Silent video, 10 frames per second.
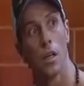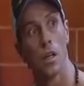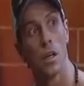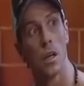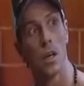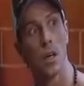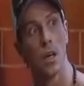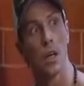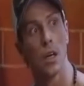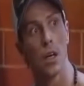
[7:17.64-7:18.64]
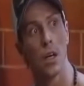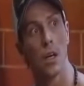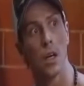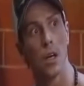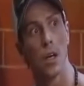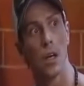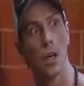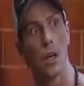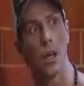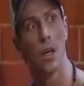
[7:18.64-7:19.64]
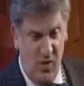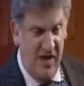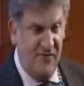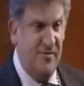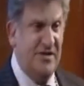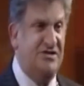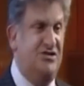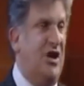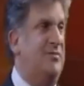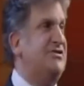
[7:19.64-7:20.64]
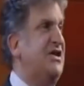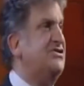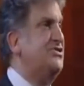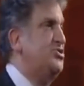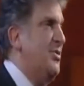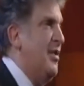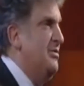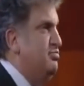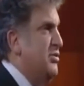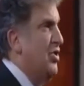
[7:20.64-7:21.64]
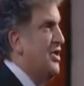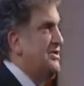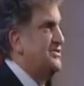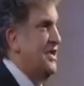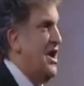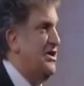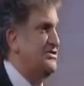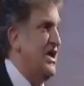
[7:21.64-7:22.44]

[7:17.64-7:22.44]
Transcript: going on, but honestly, the plot here is so badly developed that it's best not to